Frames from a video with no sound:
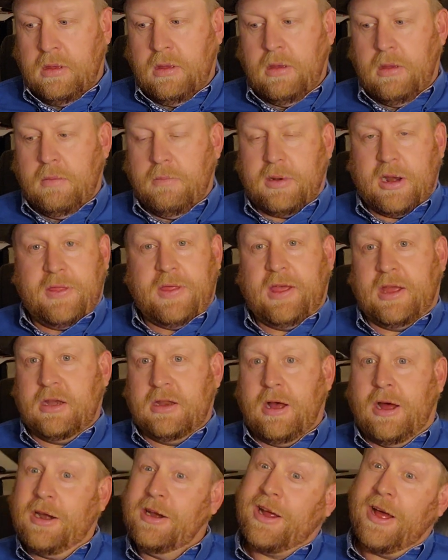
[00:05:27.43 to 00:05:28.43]
but I think
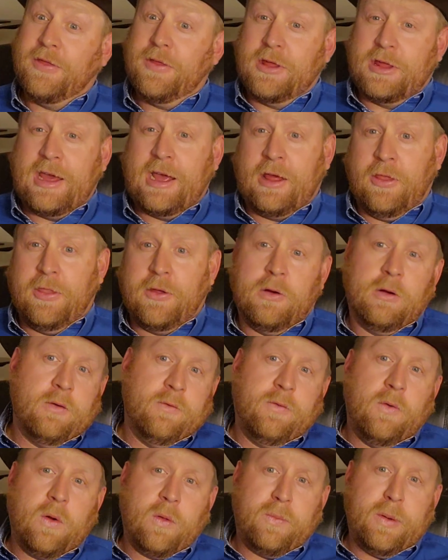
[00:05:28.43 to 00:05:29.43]
Adon cut the second, third, and
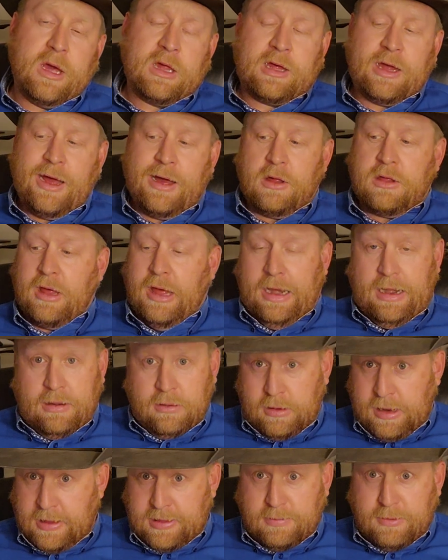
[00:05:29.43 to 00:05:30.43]
fourth best cows
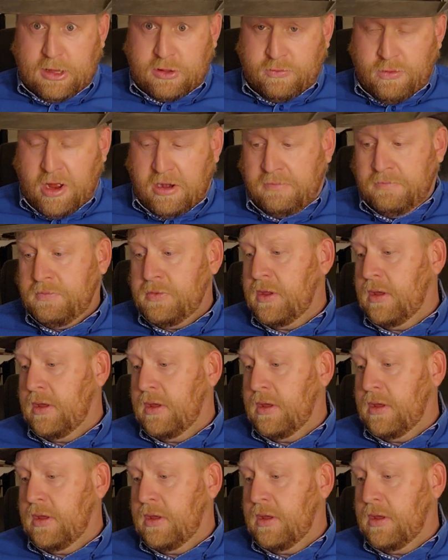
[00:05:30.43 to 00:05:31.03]
and had the best run.